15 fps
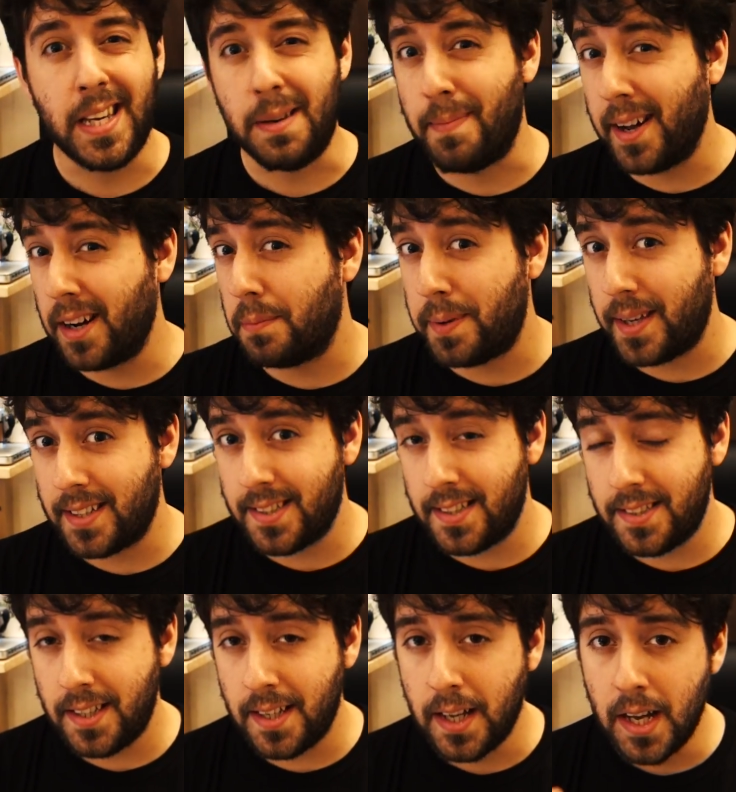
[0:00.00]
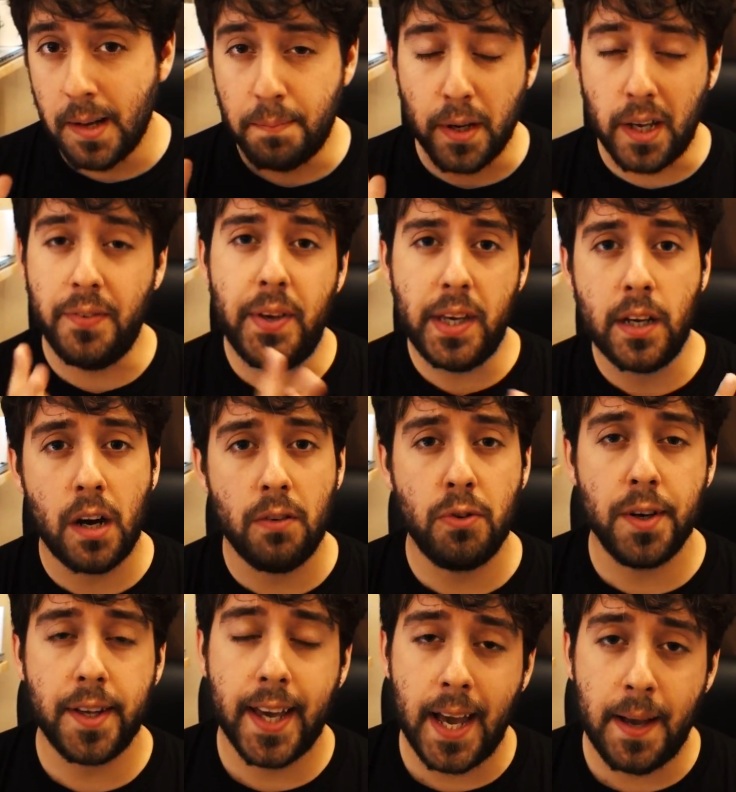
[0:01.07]
It might not be a City. But if he got a
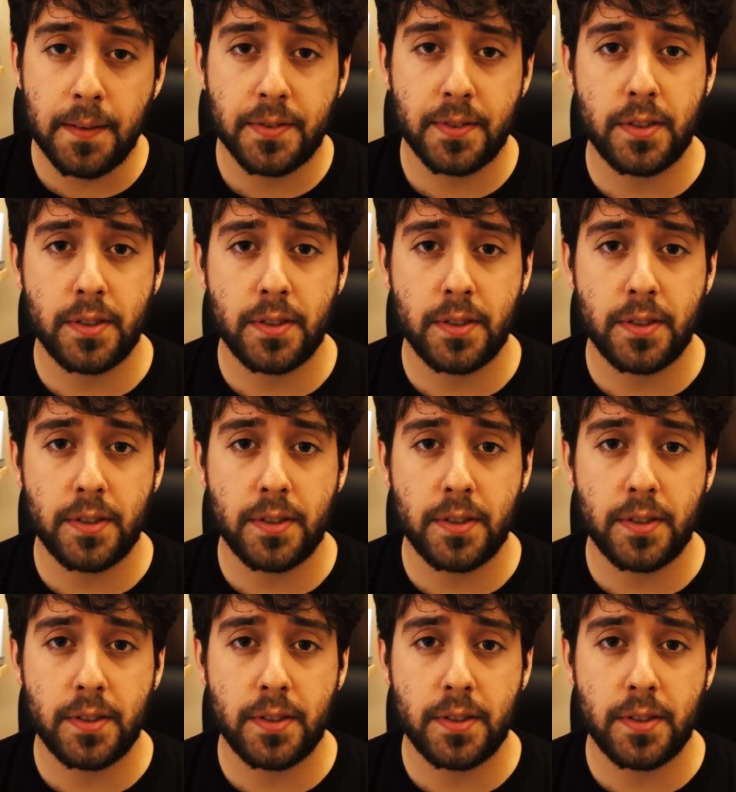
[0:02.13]
run of games